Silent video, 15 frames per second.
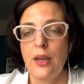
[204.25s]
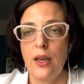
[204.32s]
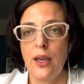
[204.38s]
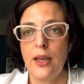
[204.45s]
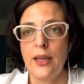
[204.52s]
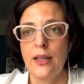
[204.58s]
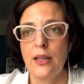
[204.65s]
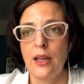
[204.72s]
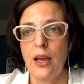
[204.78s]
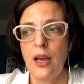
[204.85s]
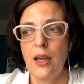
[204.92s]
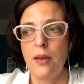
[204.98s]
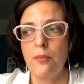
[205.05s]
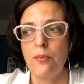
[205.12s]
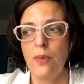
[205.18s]
And
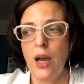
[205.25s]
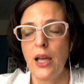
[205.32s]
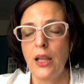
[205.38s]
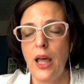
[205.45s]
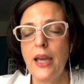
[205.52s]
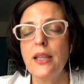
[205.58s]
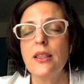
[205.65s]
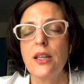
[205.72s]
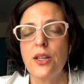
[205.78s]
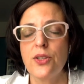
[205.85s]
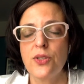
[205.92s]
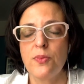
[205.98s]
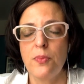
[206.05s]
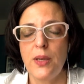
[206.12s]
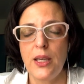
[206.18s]
I, I like that
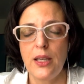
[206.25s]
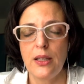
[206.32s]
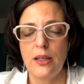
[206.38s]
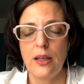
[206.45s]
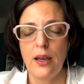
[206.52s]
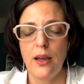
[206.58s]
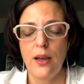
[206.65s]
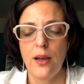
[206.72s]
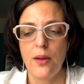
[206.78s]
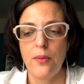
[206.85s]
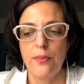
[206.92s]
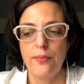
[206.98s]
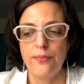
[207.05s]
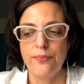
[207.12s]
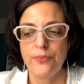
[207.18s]
it's being
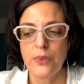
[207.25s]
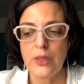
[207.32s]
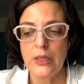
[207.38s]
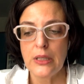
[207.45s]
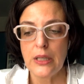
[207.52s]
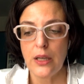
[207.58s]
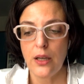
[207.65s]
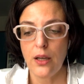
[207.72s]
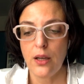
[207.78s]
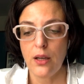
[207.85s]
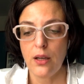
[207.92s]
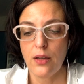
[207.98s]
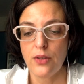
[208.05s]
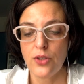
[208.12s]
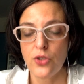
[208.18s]
um,
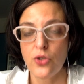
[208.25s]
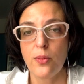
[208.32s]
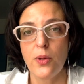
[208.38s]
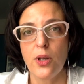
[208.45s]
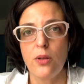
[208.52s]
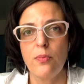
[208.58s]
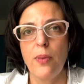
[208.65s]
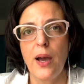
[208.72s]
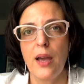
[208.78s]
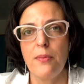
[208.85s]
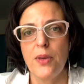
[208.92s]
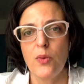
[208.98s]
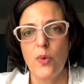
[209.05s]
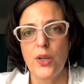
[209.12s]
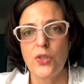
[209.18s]
Uh, distributed by
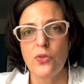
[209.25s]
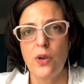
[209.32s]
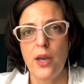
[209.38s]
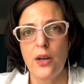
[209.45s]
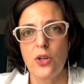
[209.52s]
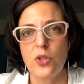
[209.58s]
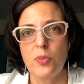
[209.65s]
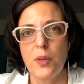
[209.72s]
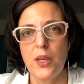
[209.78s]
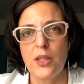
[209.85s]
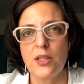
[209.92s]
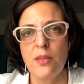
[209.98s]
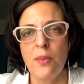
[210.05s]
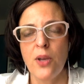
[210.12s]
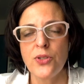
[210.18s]
Midwest Writers,
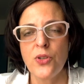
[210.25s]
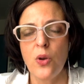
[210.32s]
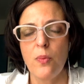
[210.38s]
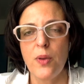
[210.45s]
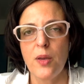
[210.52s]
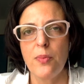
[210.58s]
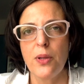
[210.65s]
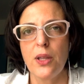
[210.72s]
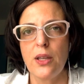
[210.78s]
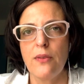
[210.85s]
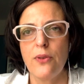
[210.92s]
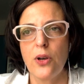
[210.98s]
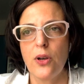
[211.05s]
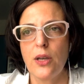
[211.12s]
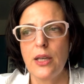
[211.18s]
because I'm also a big
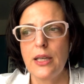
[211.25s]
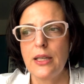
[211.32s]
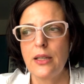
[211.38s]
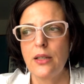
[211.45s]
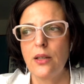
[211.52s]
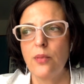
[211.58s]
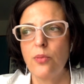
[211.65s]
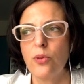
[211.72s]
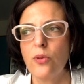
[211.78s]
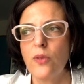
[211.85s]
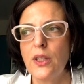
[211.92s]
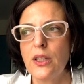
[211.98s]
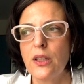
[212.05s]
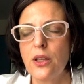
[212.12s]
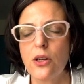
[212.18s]
believer in
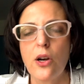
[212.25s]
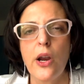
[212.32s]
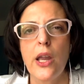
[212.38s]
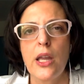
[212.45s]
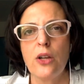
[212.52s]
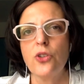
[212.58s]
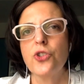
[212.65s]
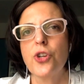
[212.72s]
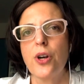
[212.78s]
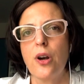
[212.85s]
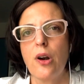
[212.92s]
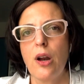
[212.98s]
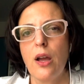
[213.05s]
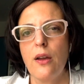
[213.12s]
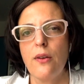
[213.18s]
improving the literary
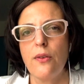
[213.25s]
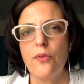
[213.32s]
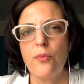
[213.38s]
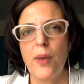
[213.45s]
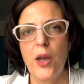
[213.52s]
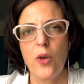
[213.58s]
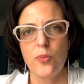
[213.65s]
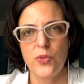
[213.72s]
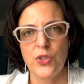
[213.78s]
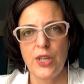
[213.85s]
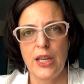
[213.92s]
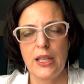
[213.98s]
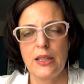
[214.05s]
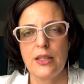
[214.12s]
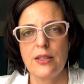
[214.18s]
culture of my home
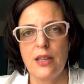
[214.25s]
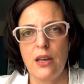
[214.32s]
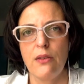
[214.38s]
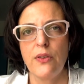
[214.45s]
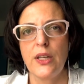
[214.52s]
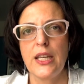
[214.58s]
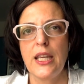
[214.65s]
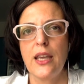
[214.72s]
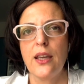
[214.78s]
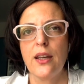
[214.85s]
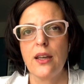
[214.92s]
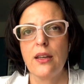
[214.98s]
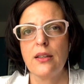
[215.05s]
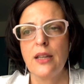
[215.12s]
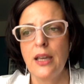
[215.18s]
state, the state of
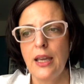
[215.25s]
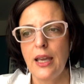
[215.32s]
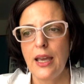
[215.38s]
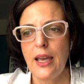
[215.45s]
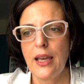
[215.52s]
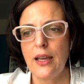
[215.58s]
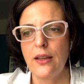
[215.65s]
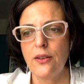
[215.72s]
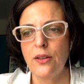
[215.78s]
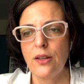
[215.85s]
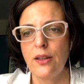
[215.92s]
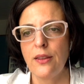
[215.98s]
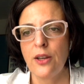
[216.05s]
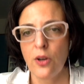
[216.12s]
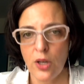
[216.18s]
Indiana, and
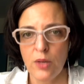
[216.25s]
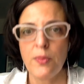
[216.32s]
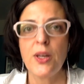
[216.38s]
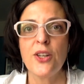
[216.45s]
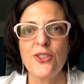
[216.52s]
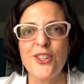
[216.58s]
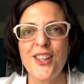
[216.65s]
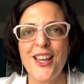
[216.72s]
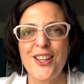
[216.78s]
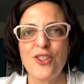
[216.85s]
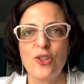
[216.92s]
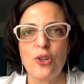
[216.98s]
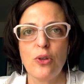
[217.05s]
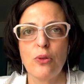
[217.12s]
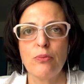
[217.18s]
they're committed to that
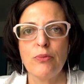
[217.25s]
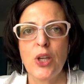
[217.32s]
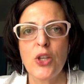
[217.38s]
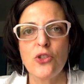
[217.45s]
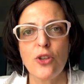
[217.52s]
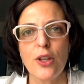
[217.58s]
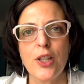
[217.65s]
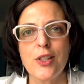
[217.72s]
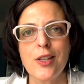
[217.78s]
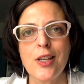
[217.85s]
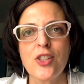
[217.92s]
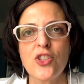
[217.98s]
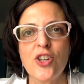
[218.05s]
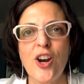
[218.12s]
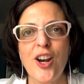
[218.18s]
too. So let's
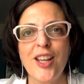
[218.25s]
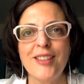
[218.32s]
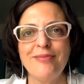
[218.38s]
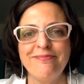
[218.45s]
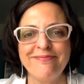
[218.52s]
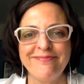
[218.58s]
get started.